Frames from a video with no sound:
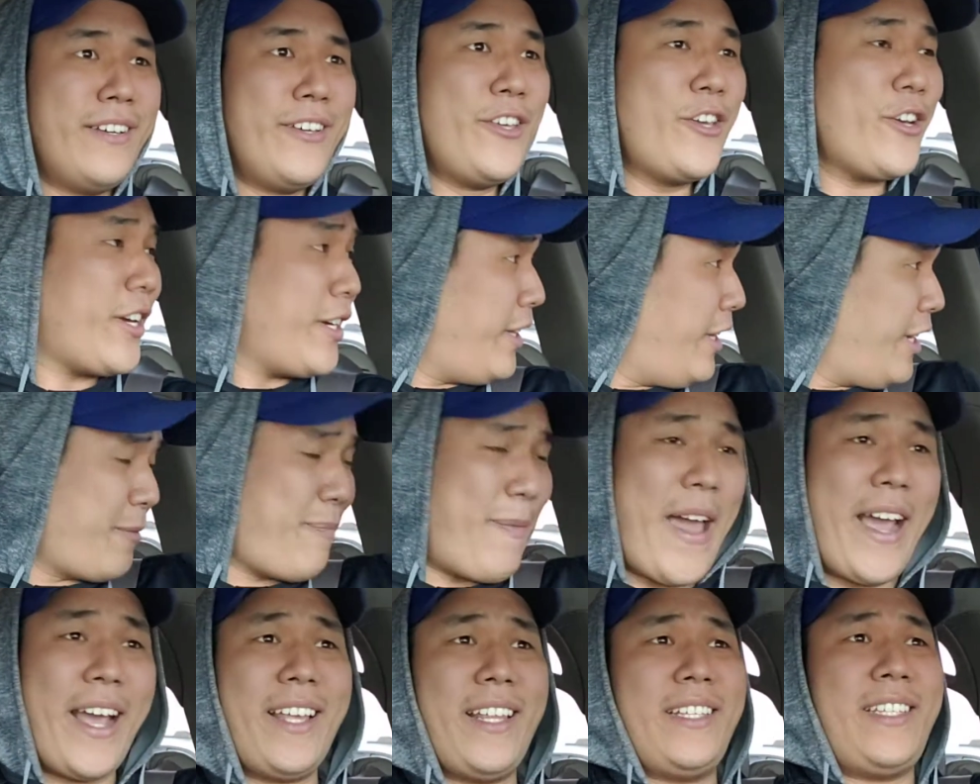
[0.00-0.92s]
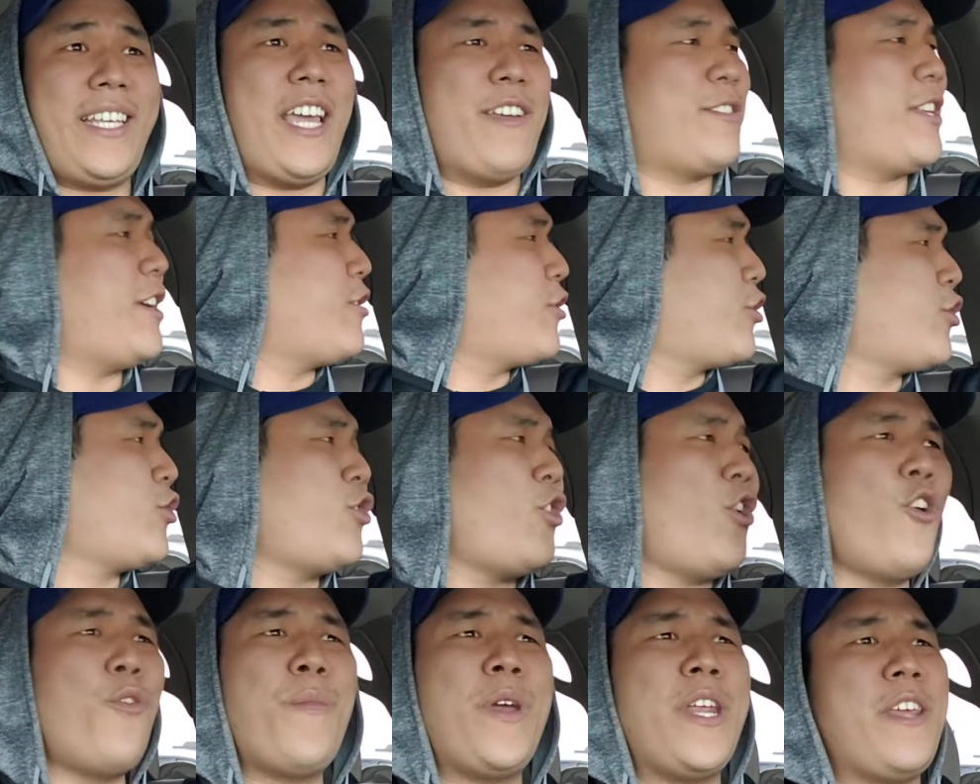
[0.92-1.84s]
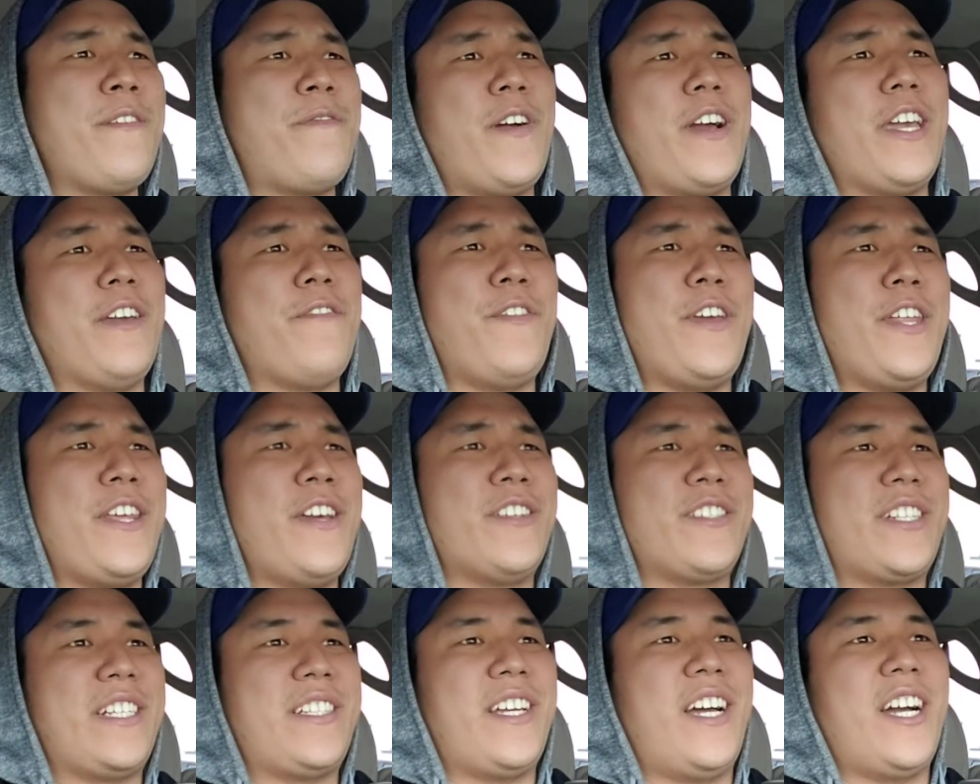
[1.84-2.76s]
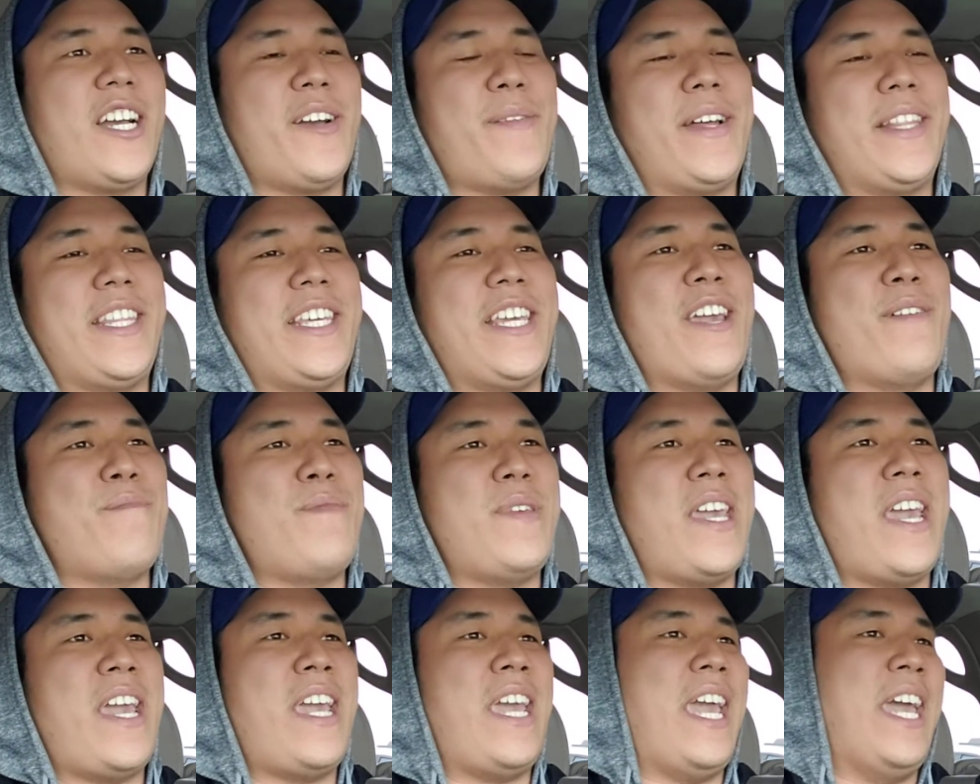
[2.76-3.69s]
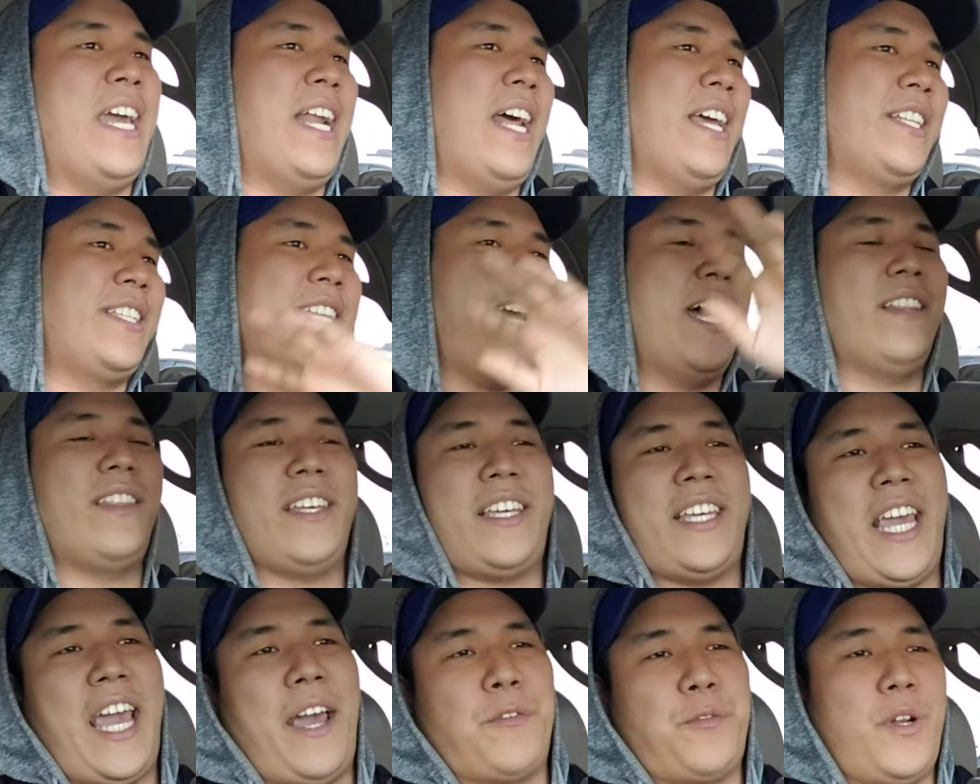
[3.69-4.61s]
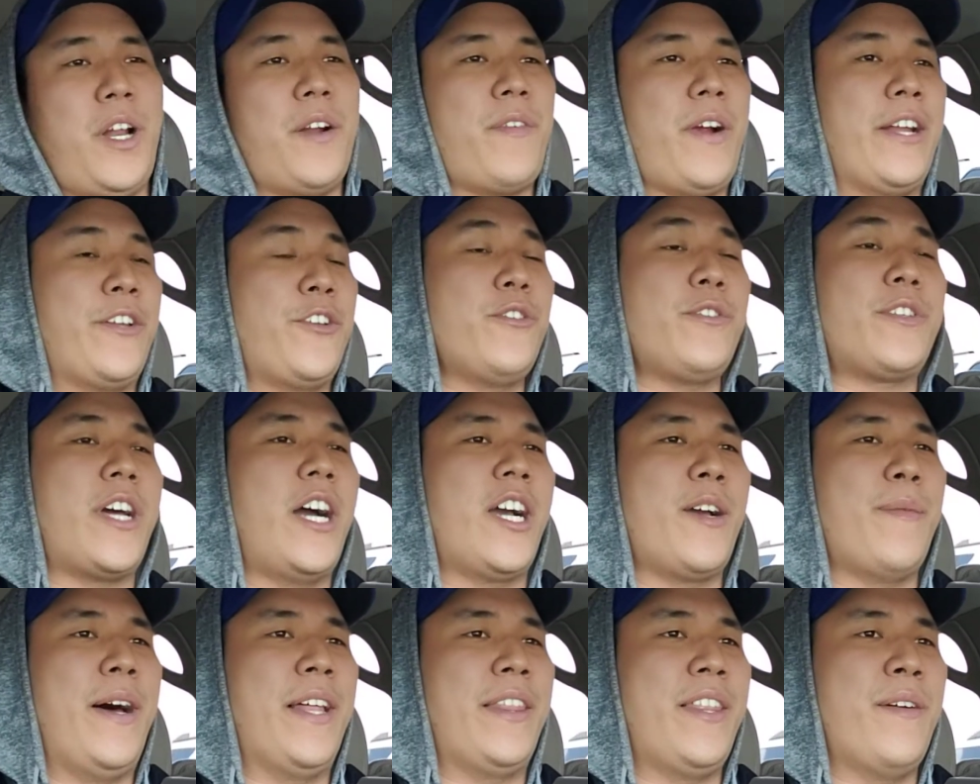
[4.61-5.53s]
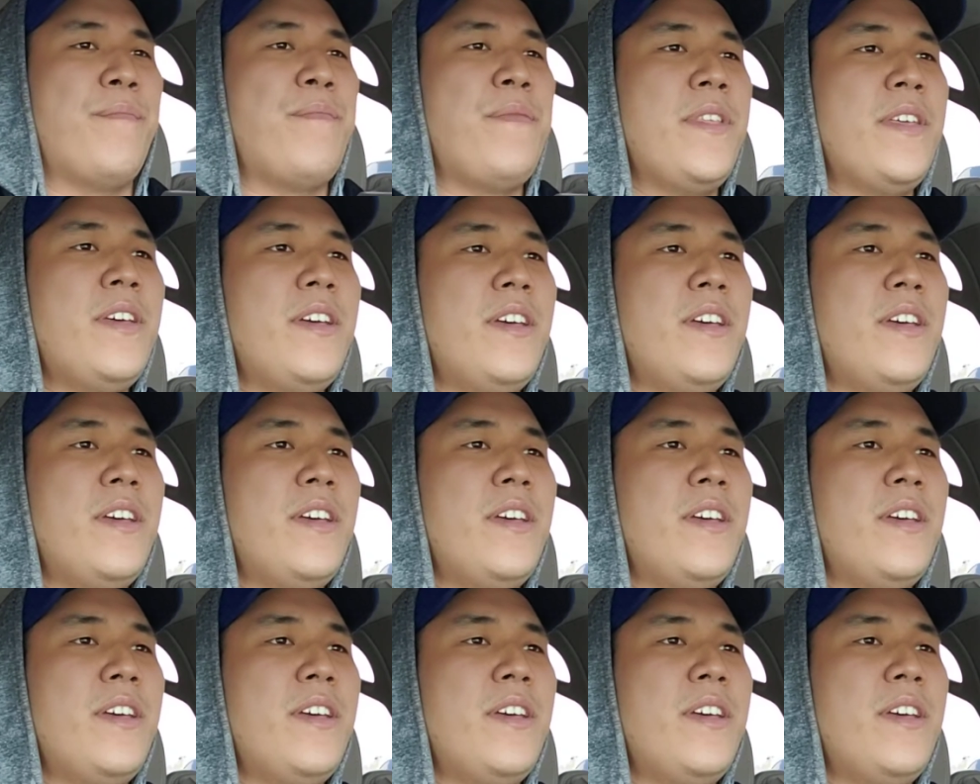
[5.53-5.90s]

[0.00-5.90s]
You look back at the tapes. There's so many fucking videos. I talk about the NBA and I doubt the Cavs whenever I do talk about them.